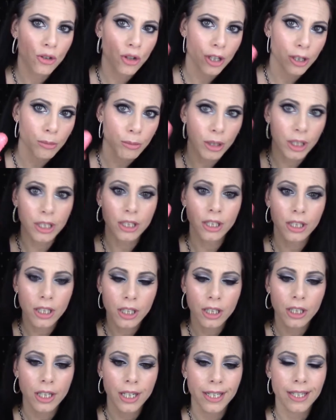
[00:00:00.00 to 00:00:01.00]
try to blend it
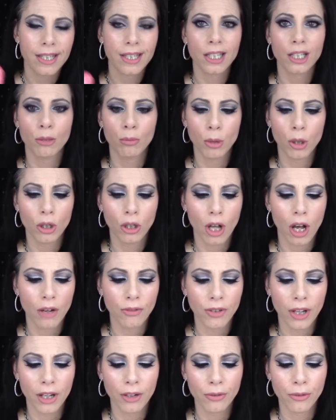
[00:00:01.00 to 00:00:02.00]
in, it's going to pull
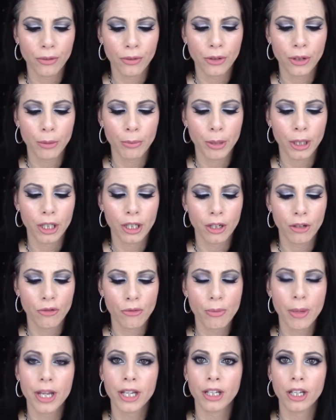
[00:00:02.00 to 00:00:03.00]
off every bit of
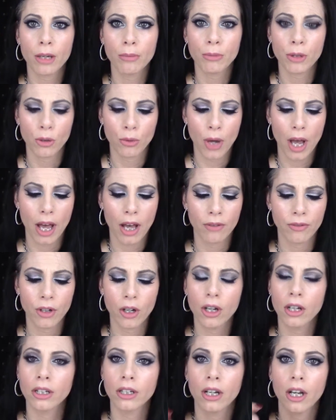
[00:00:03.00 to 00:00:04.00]
makeup you have
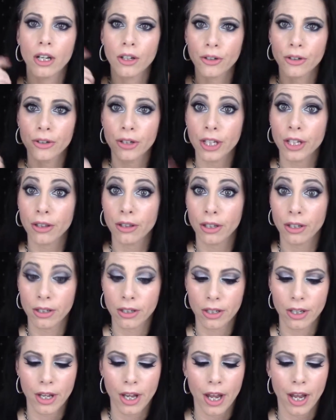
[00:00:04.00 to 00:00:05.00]
on underneath
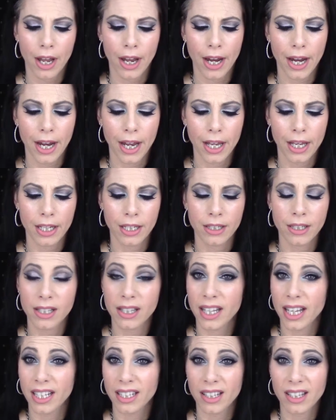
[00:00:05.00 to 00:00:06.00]
it, and
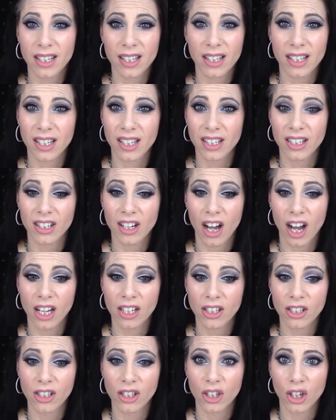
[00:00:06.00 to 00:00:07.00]
that's
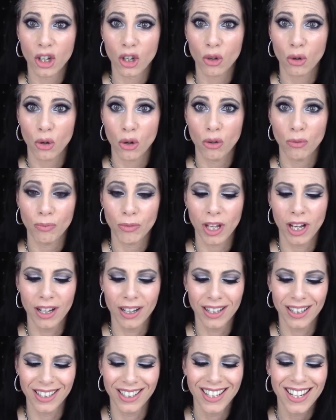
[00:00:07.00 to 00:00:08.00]
not cool.
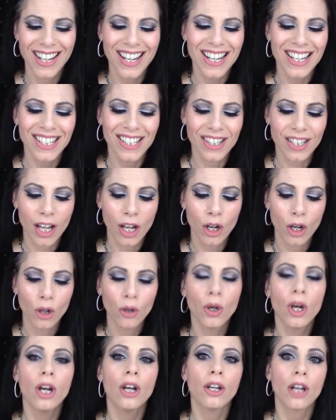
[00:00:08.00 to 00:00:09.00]

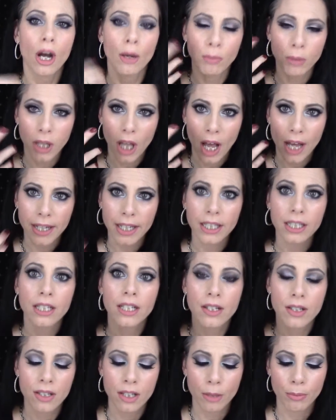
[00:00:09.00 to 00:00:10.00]
So apply it,
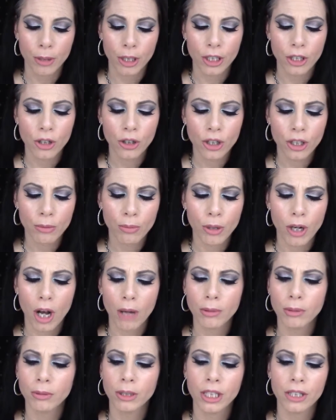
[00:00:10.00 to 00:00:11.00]
stipple it. You could
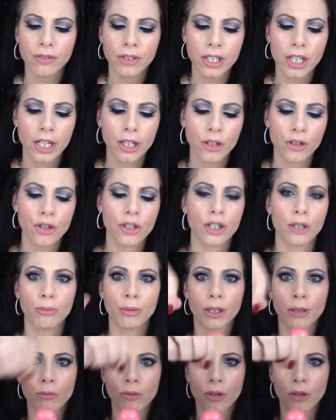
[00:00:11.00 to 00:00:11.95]
probably even take your stippling